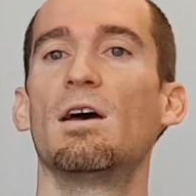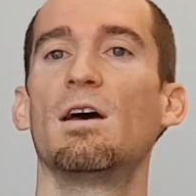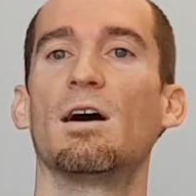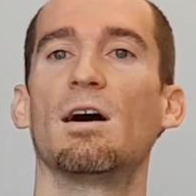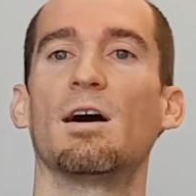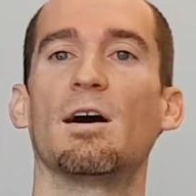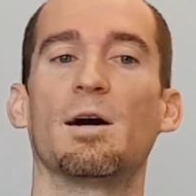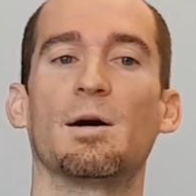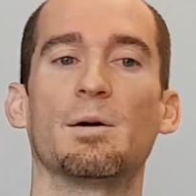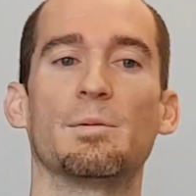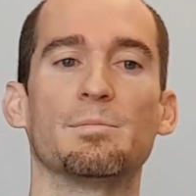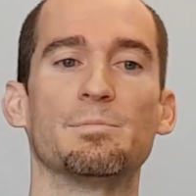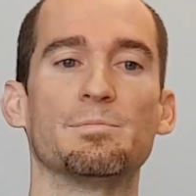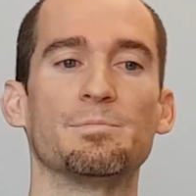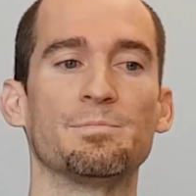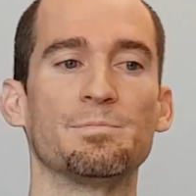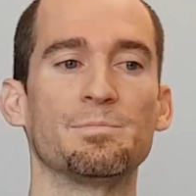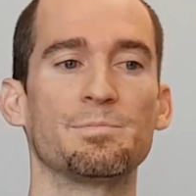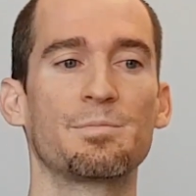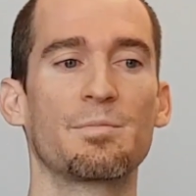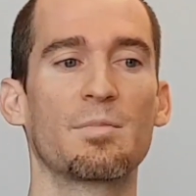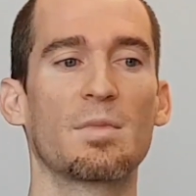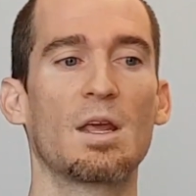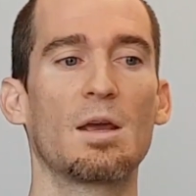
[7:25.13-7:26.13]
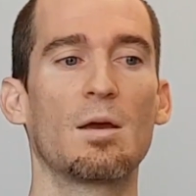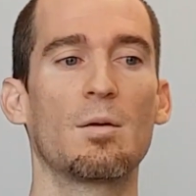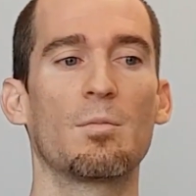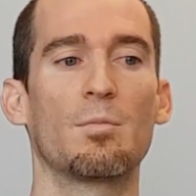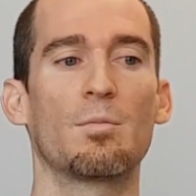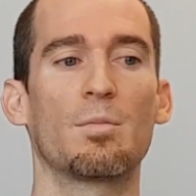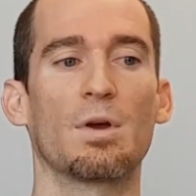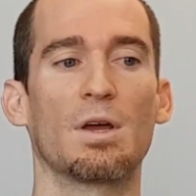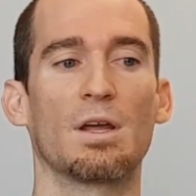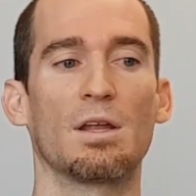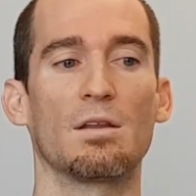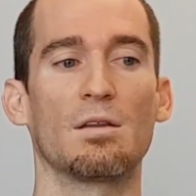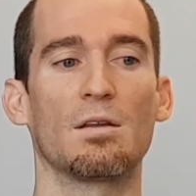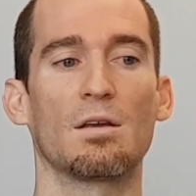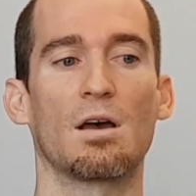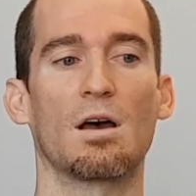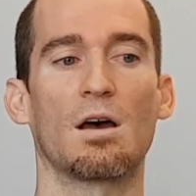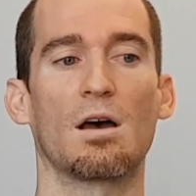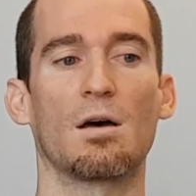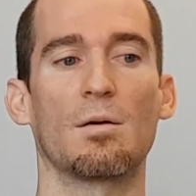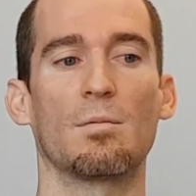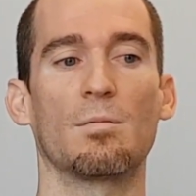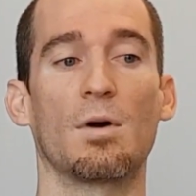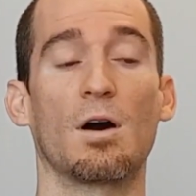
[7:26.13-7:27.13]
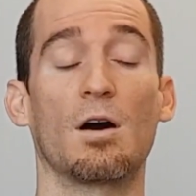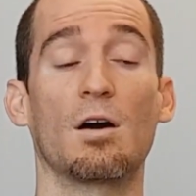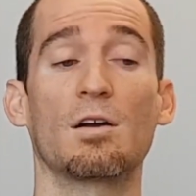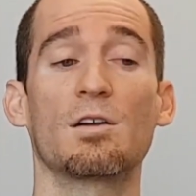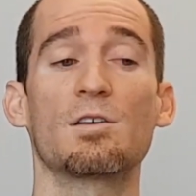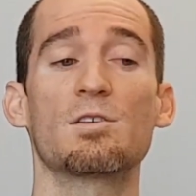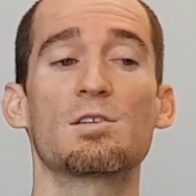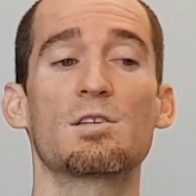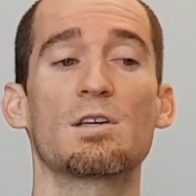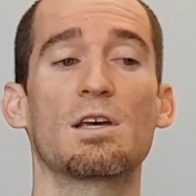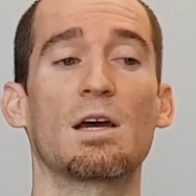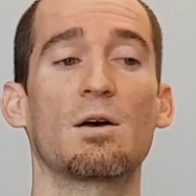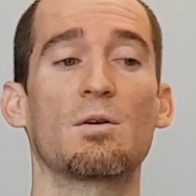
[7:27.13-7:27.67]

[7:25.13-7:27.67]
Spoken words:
But honestly,